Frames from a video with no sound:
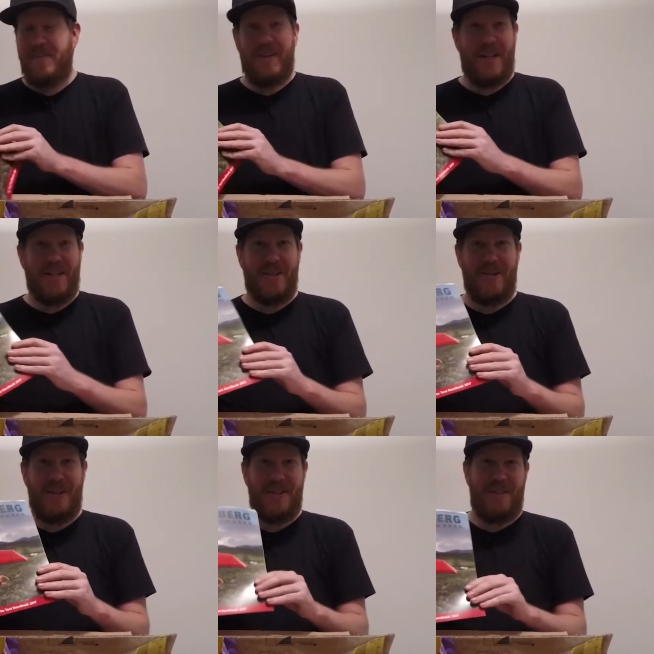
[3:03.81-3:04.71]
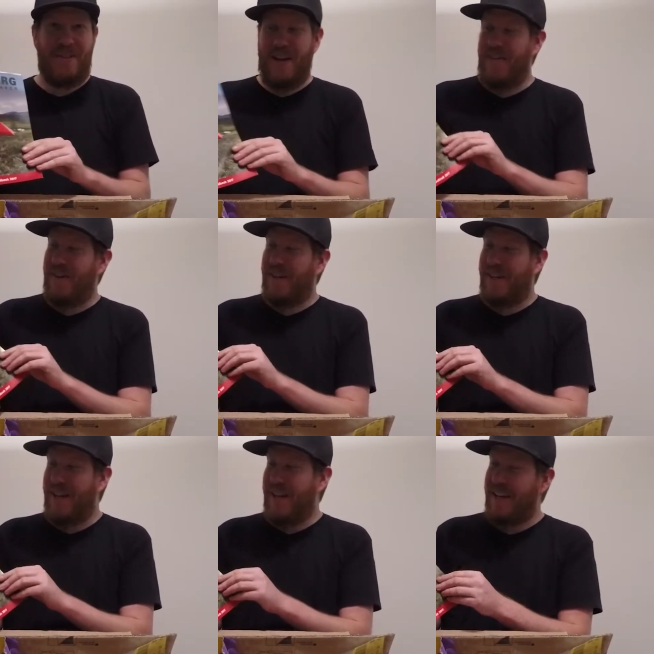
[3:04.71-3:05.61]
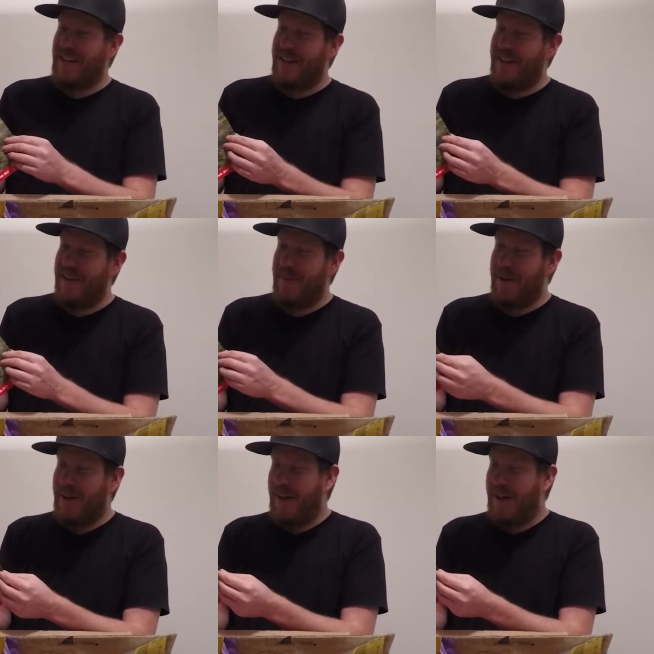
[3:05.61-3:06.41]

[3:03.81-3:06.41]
But that's cool, I'll definitely have a look at that. Thank you, Hilleberg.